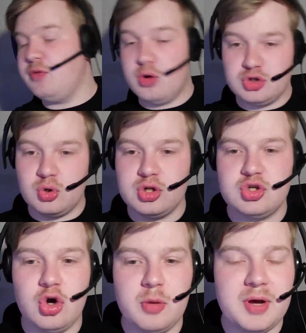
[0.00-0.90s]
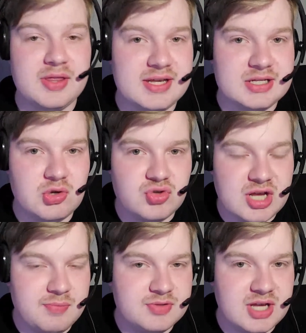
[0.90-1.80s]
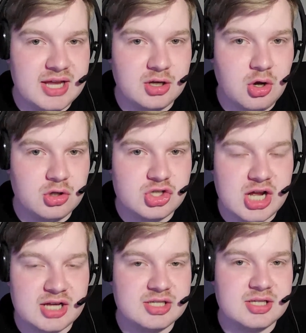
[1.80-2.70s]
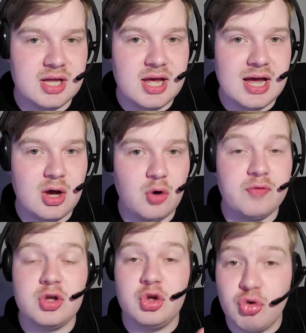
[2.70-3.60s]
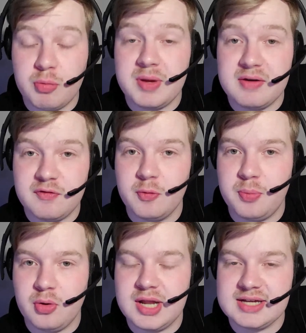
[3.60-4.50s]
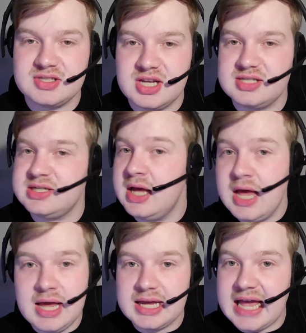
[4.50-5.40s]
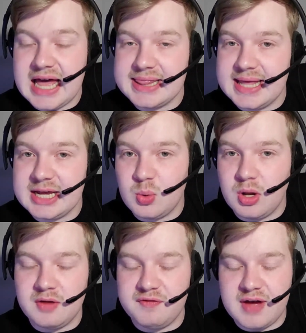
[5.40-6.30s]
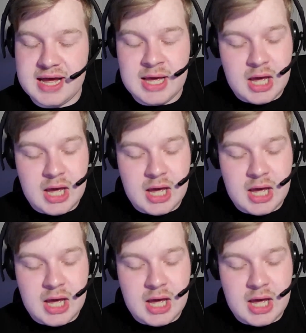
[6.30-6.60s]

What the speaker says: We're also going to talk about these two teams in context of European football next season. Can they qualify?